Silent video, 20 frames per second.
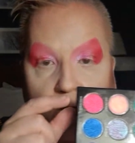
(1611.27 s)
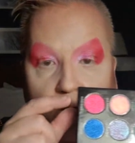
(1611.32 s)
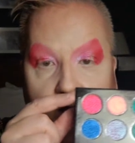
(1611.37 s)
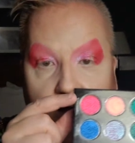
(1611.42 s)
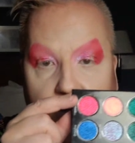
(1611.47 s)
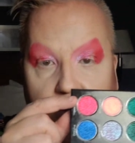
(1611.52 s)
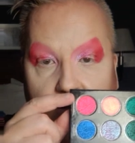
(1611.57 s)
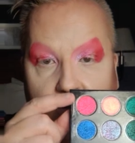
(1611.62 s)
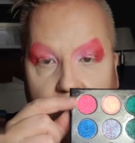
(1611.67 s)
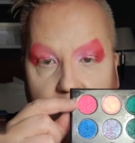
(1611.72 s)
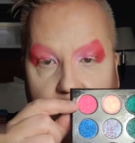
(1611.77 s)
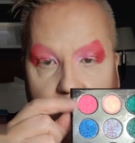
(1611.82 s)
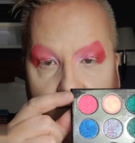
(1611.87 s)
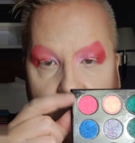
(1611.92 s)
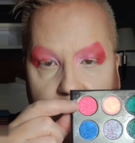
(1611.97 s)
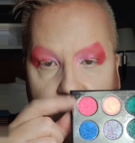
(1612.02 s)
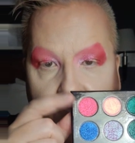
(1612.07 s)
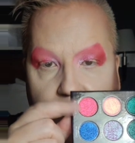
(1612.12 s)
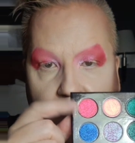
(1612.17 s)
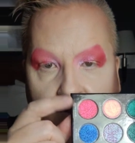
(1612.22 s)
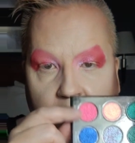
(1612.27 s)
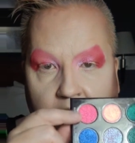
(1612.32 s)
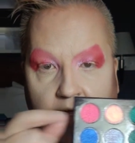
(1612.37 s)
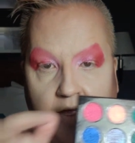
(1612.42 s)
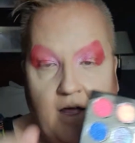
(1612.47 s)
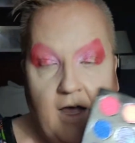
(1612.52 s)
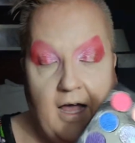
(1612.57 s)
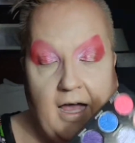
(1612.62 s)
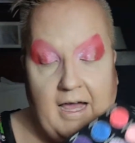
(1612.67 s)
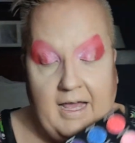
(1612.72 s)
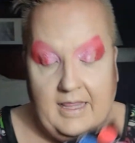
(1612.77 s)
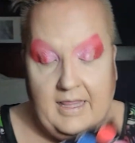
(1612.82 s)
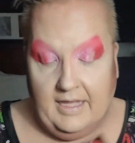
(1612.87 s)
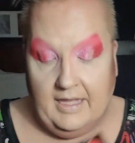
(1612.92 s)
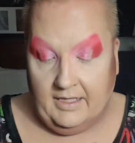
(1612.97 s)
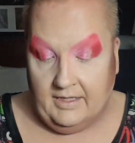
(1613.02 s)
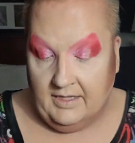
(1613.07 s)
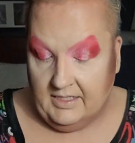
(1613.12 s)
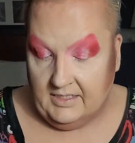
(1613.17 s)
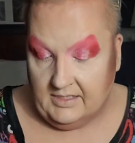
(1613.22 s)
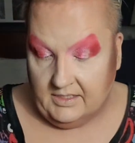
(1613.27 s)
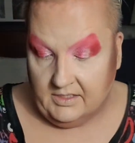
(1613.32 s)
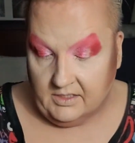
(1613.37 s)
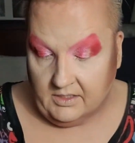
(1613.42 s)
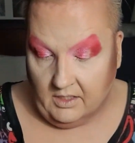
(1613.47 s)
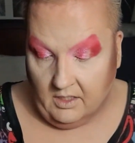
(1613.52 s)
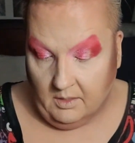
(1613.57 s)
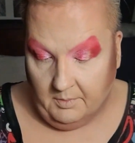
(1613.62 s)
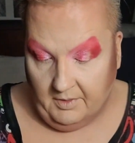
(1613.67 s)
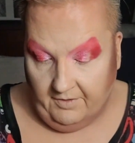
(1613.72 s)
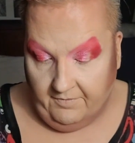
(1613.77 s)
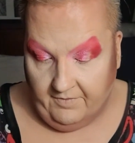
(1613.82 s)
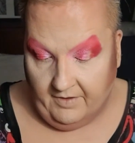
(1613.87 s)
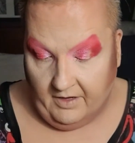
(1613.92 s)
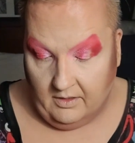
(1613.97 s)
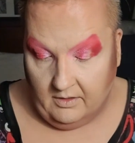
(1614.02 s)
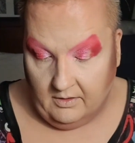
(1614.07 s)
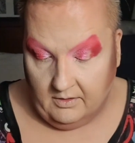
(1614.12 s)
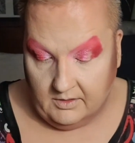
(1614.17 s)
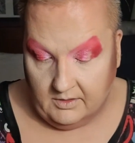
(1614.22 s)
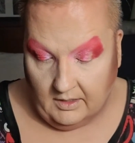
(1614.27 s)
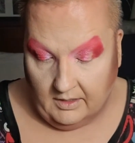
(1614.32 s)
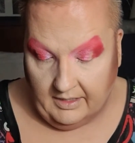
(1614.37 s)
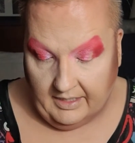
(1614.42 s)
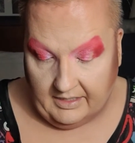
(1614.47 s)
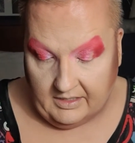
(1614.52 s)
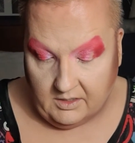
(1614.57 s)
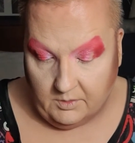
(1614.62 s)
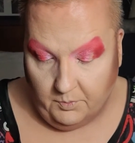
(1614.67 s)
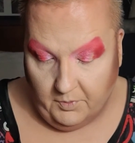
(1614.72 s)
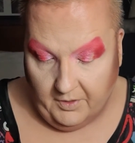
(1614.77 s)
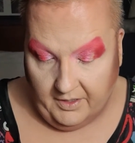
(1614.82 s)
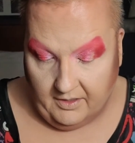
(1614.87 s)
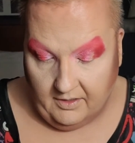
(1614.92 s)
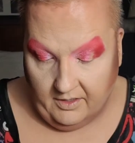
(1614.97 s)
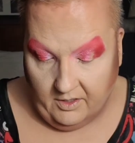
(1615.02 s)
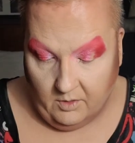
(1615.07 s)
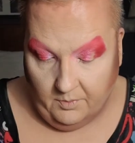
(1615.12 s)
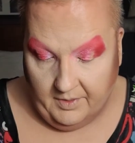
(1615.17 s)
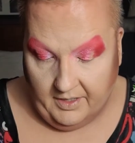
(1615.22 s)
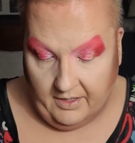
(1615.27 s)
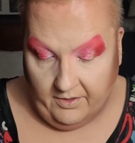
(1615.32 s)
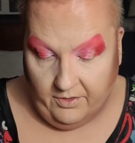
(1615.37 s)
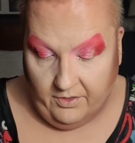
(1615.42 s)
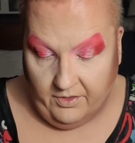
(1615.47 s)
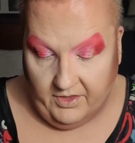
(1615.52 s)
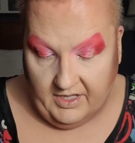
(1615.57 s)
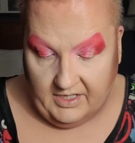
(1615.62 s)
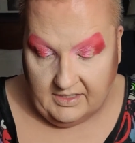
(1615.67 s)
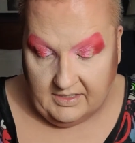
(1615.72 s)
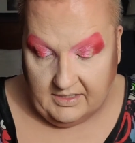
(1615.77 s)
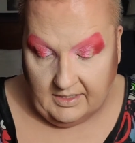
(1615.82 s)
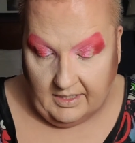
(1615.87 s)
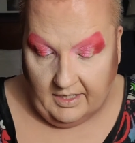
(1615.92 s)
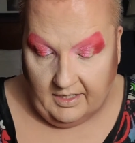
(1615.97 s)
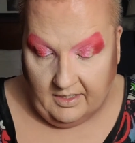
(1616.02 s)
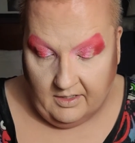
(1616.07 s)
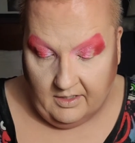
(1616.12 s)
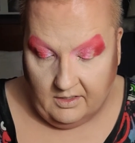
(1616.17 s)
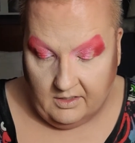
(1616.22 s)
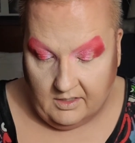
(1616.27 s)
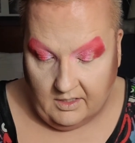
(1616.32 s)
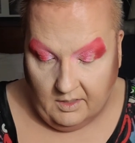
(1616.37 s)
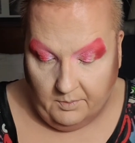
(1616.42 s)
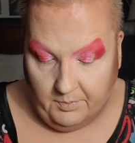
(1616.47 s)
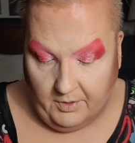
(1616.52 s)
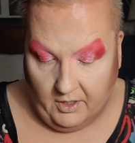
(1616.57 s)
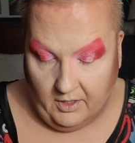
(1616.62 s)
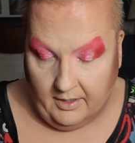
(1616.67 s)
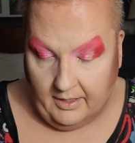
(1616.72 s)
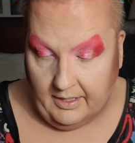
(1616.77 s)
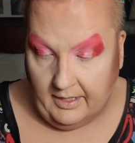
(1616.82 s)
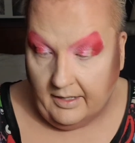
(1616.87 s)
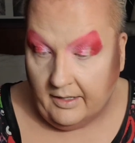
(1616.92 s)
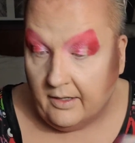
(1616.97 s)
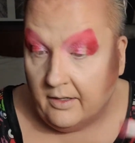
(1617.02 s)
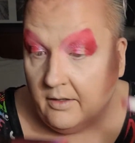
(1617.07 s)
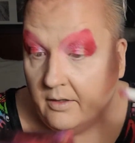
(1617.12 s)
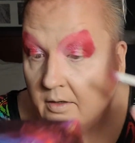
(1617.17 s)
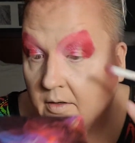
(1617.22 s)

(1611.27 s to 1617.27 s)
Love. I think this is going to be fun. So let's bring a little bit of this into the party.